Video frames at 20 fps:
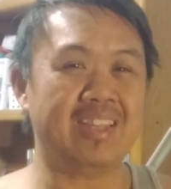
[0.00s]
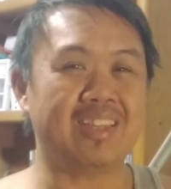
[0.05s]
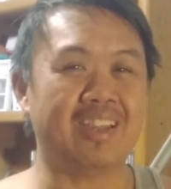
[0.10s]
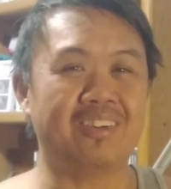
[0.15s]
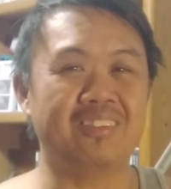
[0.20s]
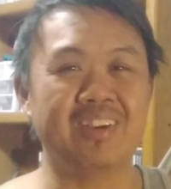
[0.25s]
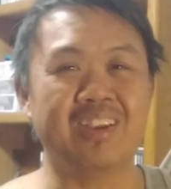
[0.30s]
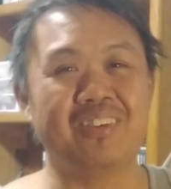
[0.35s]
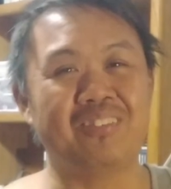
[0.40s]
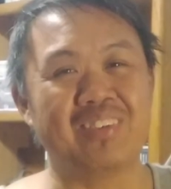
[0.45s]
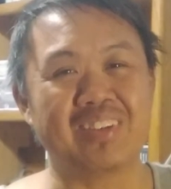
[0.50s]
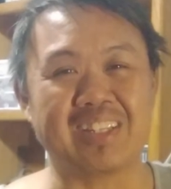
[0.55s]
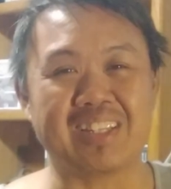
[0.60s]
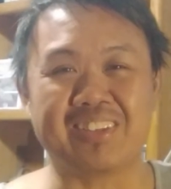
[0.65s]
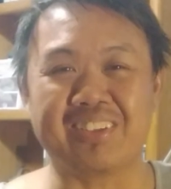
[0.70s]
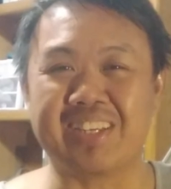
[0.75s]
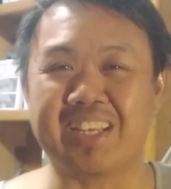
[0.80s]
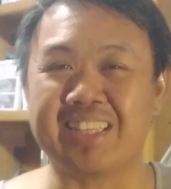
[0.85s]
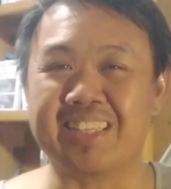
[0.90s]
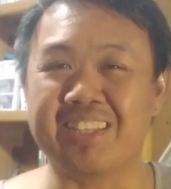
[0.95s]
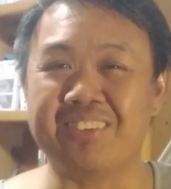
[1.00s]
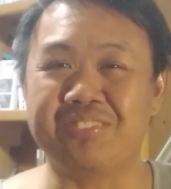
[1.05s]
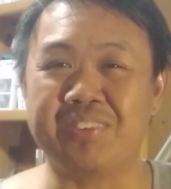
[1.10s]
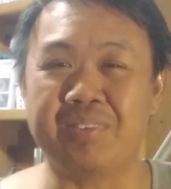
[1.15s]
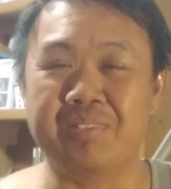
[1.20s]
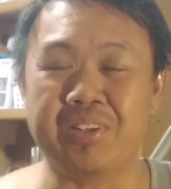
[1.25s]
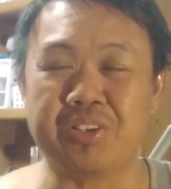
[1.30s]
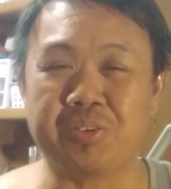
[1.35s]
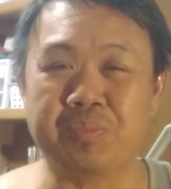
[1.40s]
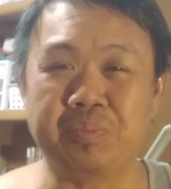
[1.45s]
I really wanted to get the
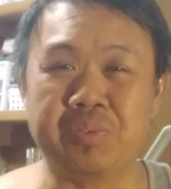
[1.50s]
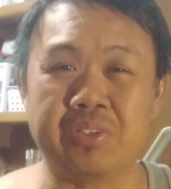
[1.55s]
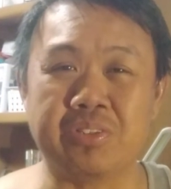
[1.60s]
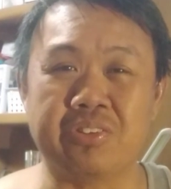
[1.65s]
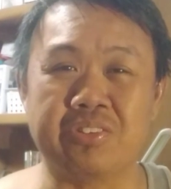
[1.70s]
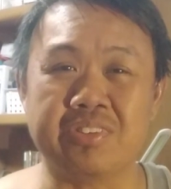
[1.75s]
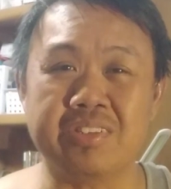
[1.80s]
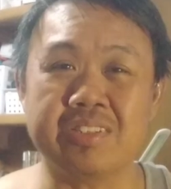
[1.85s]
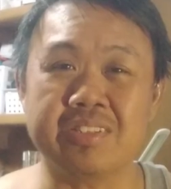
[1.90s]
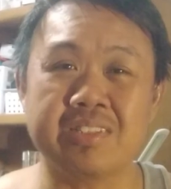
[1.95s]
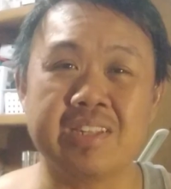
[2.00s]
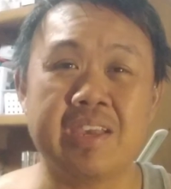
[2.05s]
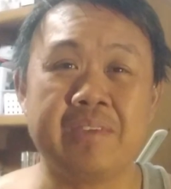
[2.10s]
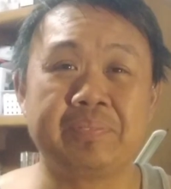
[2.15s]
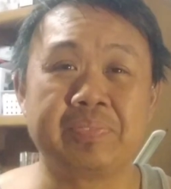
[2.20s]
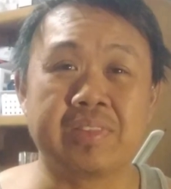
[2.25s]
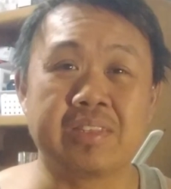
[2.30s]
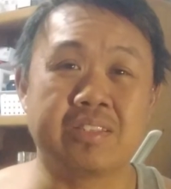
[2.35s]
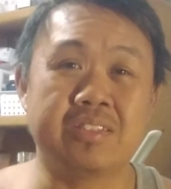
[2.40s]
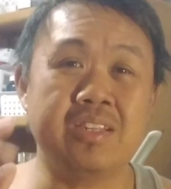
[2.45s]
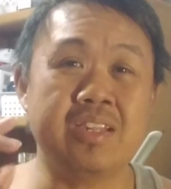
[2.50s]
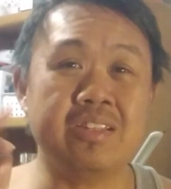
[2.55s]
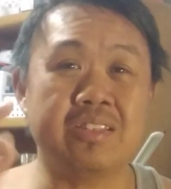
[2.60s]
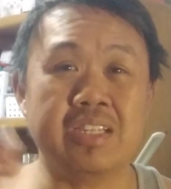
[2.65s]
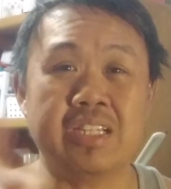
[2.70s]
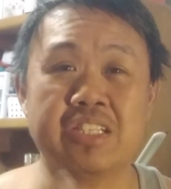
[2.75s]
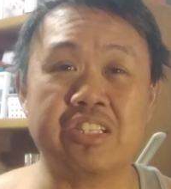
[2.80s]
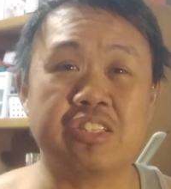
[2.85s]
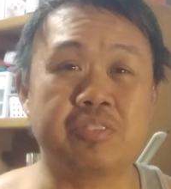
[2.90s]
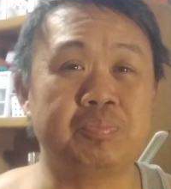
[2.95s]
family computer since
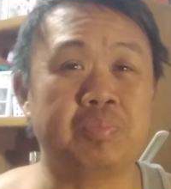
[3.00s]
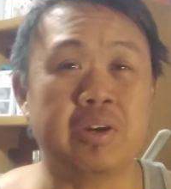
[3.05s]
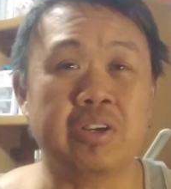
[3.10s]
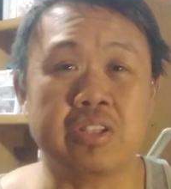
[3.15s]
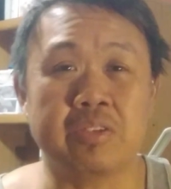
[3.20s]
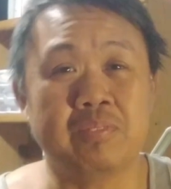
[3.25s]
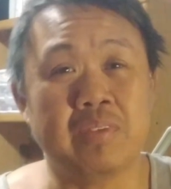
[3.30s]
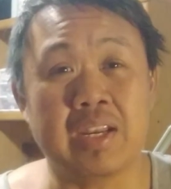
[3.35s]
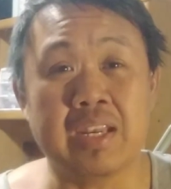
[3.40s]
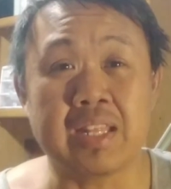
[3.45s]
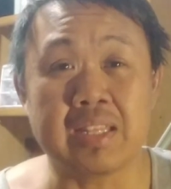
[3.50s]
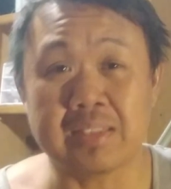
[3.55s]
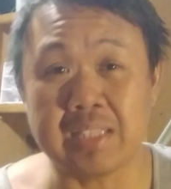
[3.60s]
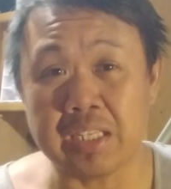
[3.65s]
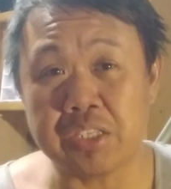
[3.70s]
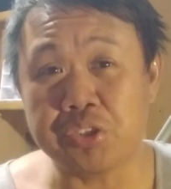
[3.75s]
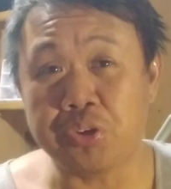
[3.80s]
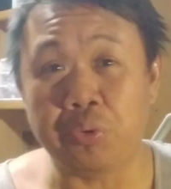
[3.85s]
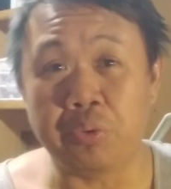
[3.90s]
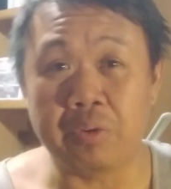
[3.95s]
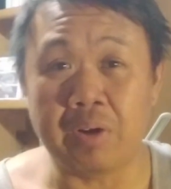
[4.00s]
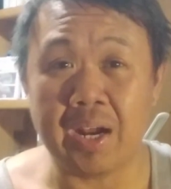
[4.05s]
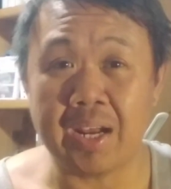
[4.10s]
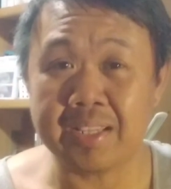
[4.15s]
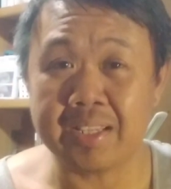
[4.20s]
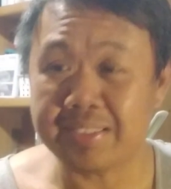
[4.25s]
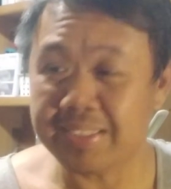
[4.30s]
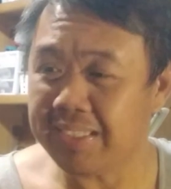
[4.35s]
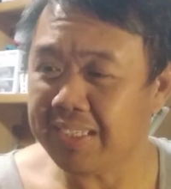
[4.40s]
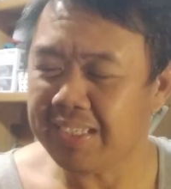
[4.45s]
it is part of the Nintendo, I
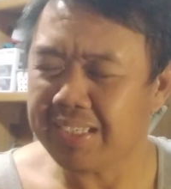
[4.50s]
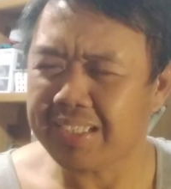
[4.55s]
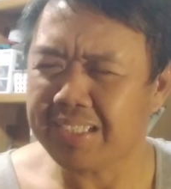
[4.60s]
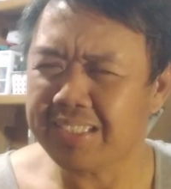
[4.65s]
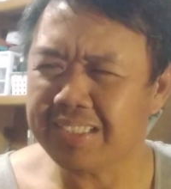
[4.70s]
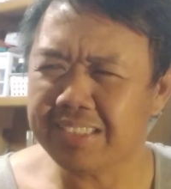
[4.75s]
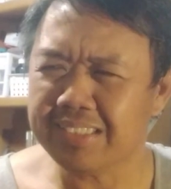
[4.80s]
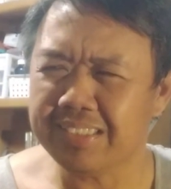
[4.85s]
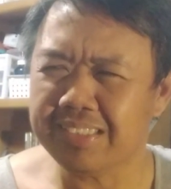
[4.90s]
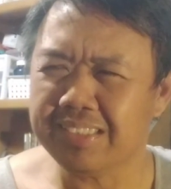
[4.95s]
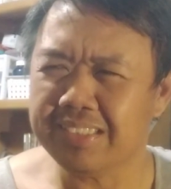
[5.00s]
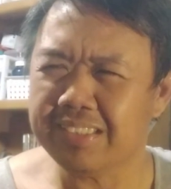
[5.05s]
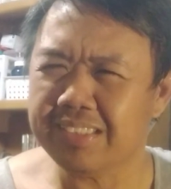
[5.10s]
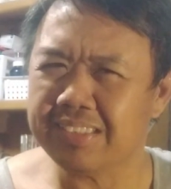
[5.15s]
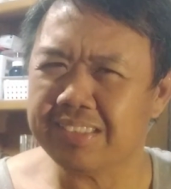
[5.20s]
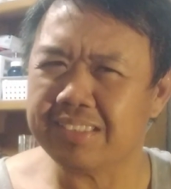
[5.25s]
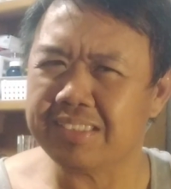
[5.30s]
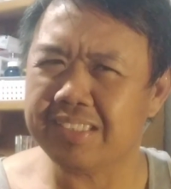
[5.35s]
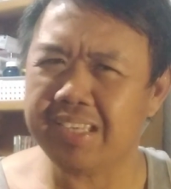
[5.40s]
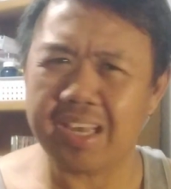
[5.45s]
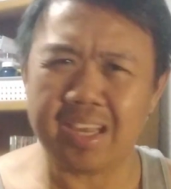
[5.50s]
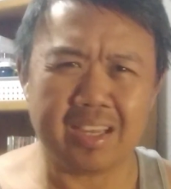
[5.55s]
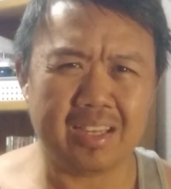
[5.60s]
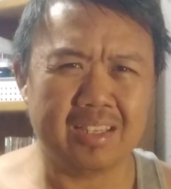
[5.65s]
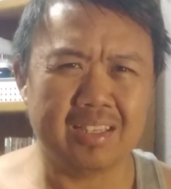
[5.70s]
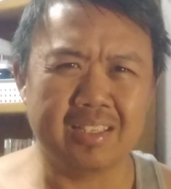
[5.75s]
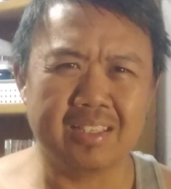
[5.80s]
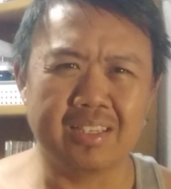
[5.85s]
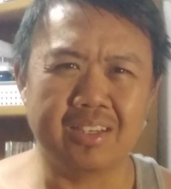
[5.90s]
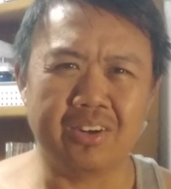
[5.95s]
think. Yeah,
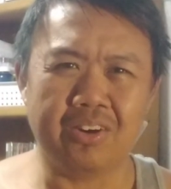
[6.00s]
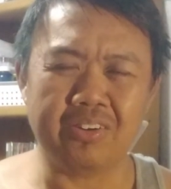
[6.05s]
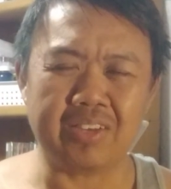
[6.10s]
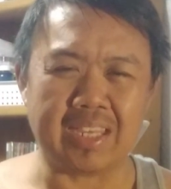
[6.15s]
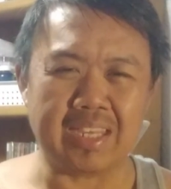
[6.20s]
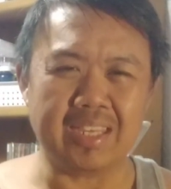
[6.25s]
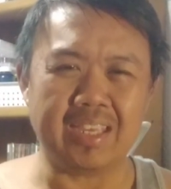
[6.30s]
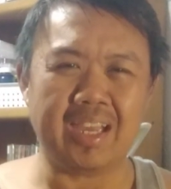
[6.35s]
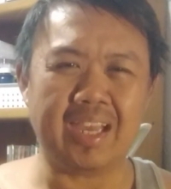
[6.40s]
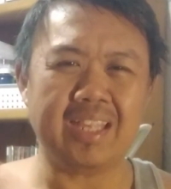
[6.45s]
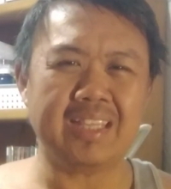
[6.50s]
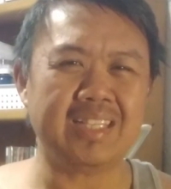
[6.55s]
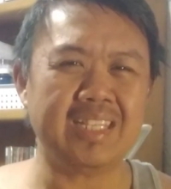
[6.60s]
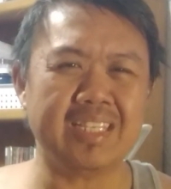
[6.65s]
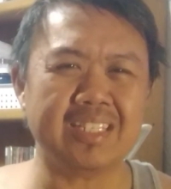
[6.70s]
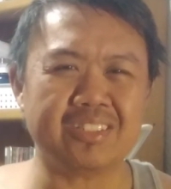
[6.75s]
okay, I think